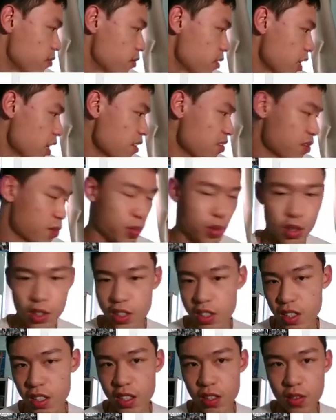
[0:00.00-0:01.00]
I haven't
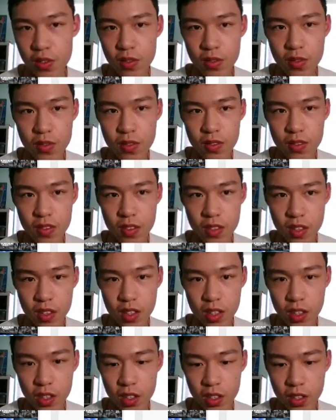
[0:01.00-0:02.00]
printed out
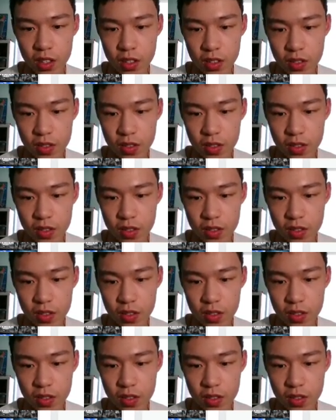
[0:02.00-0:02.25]
the.